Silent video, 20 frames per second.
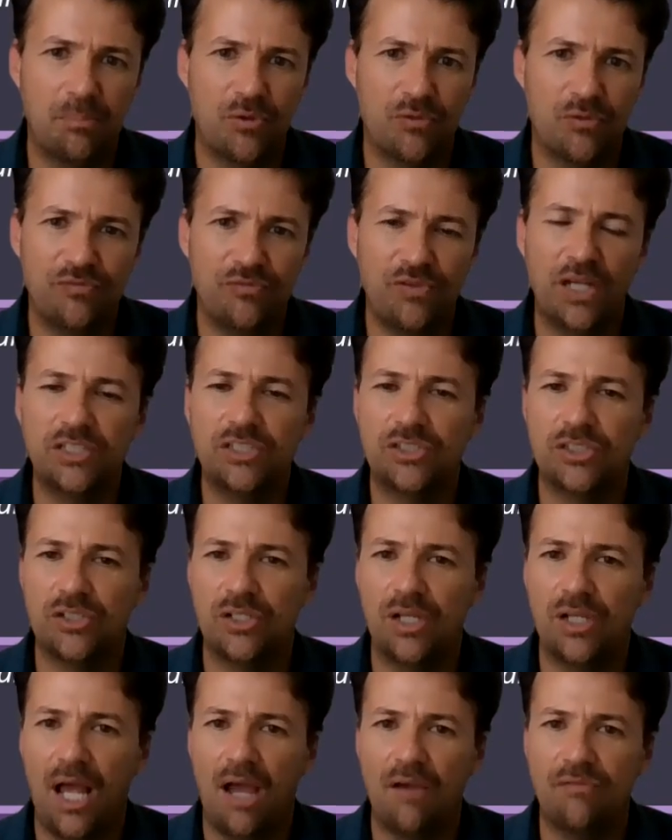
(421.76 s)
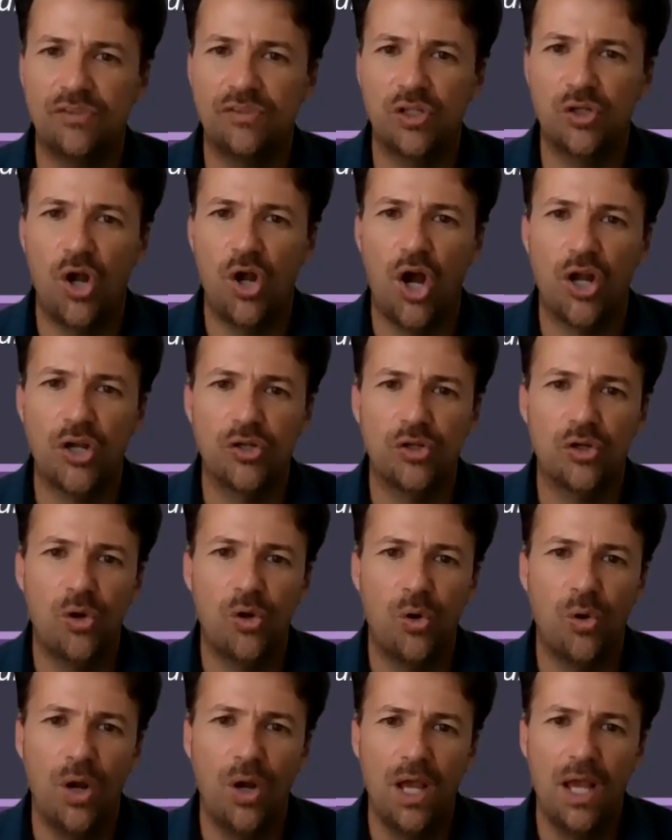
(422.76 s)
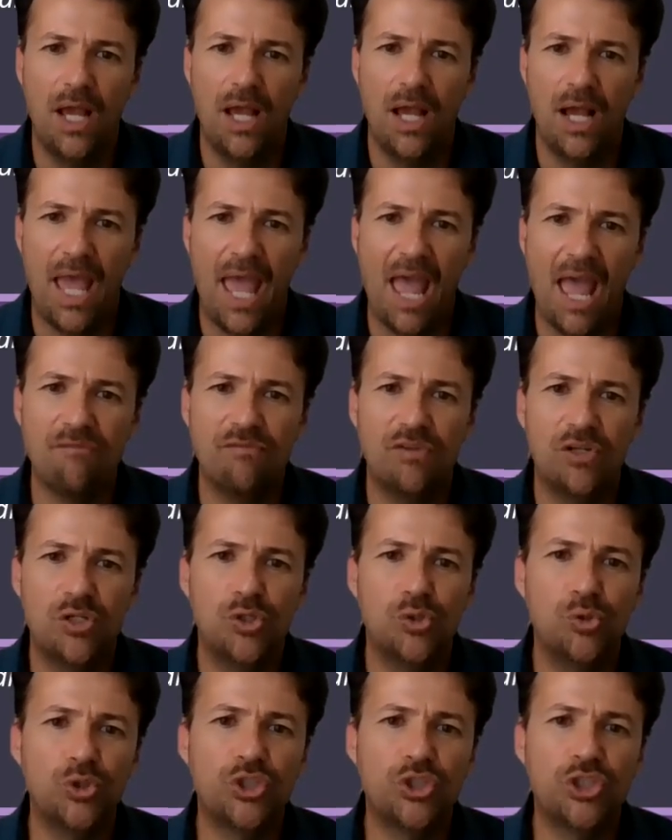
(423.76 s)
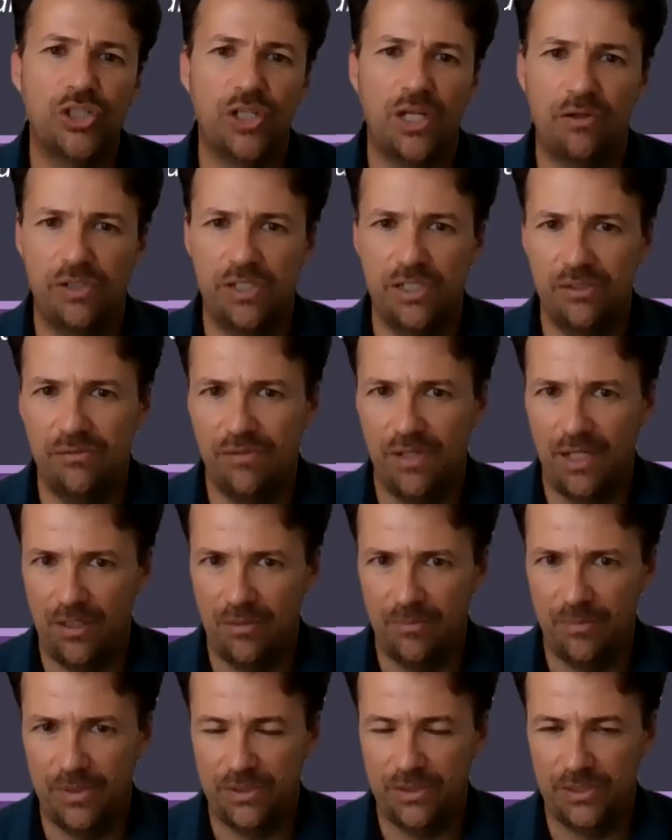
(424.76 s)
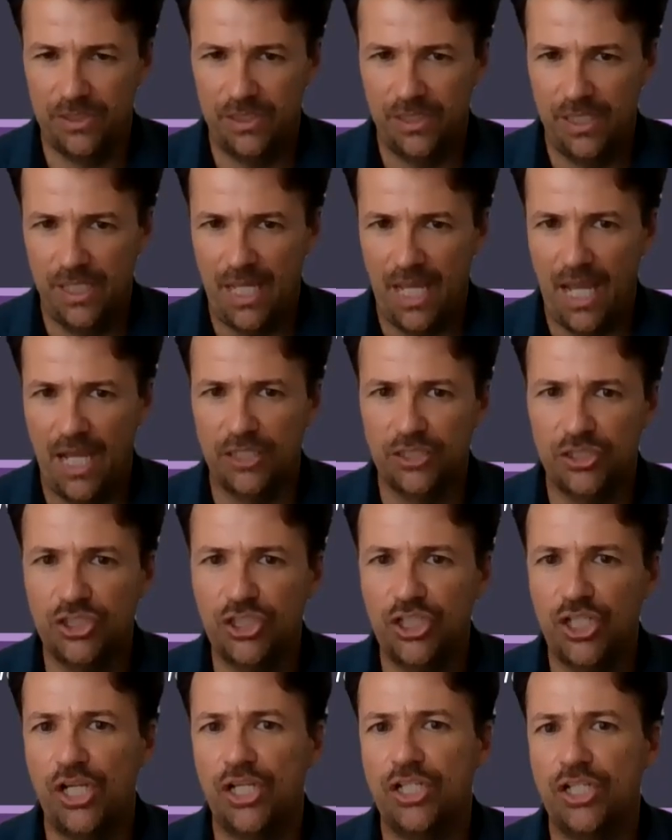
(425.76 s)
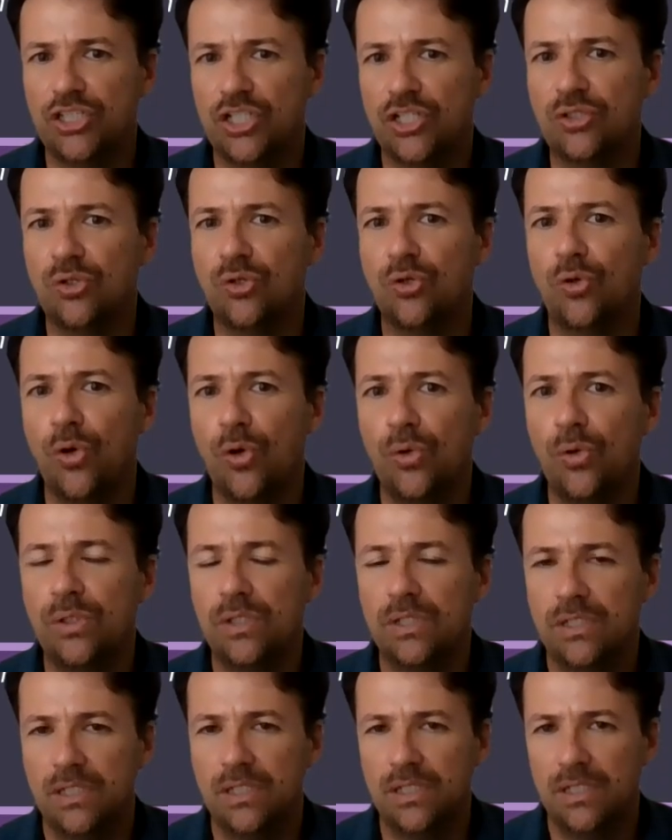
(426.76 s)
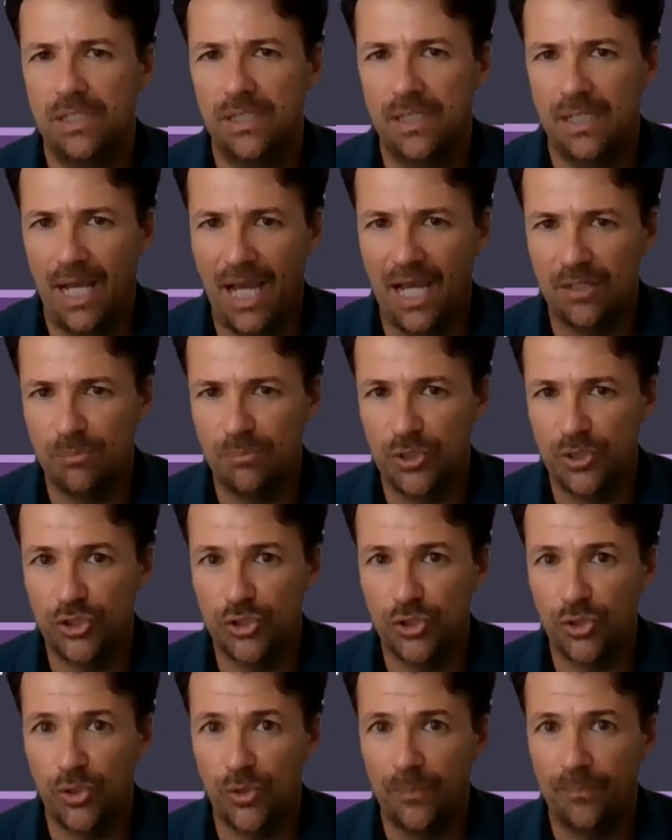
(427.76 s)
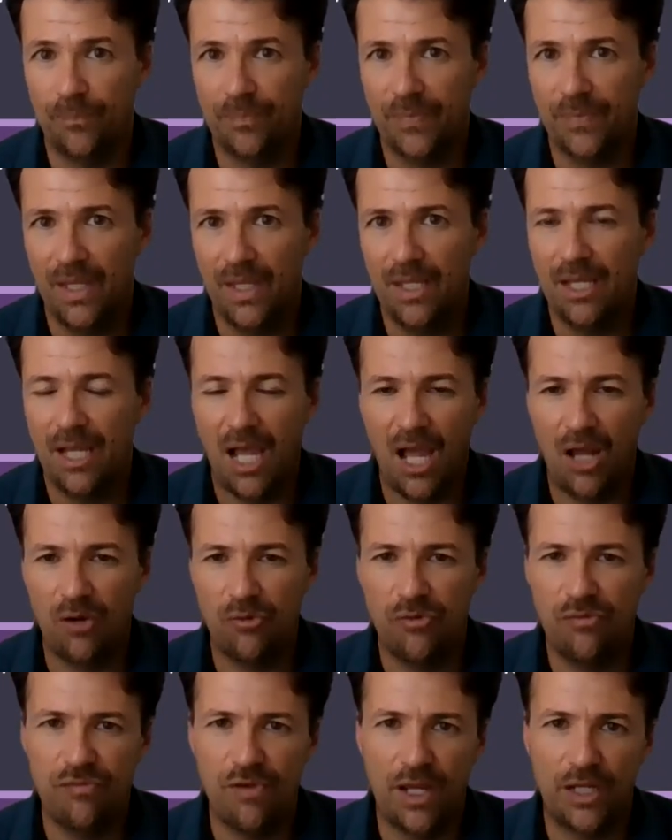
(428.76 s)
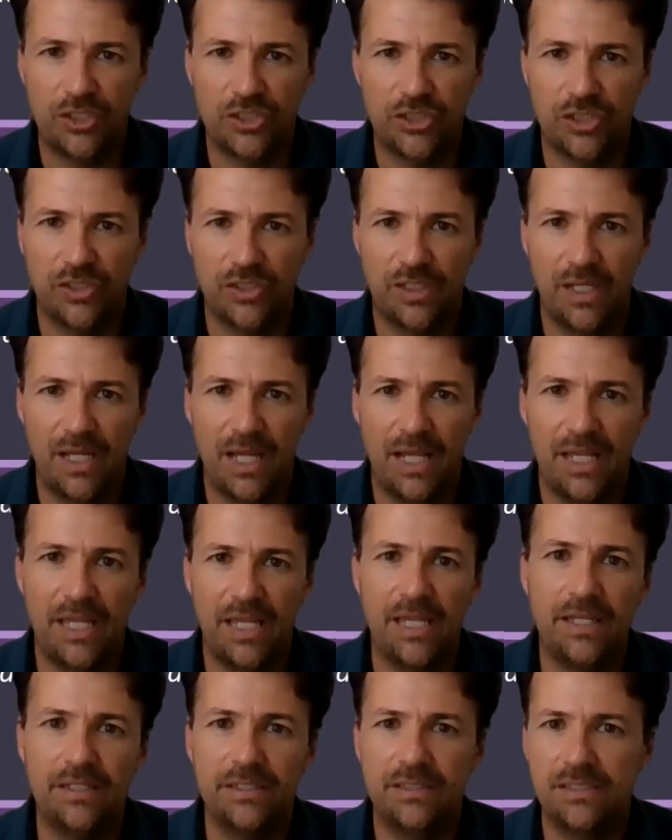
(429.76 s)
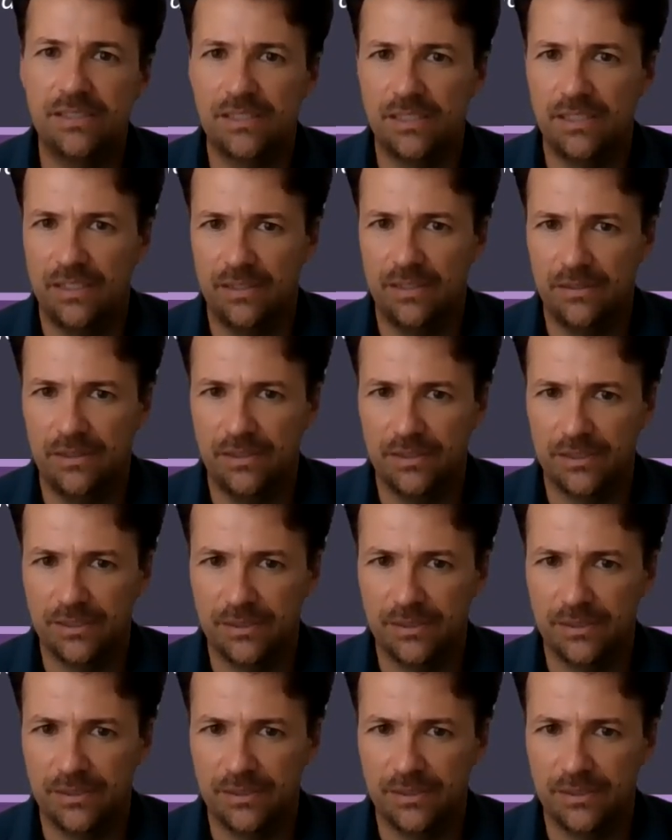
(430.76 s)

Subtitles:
professional have to undergo evolutionary development and change and grow and mature. And reflection aids in this.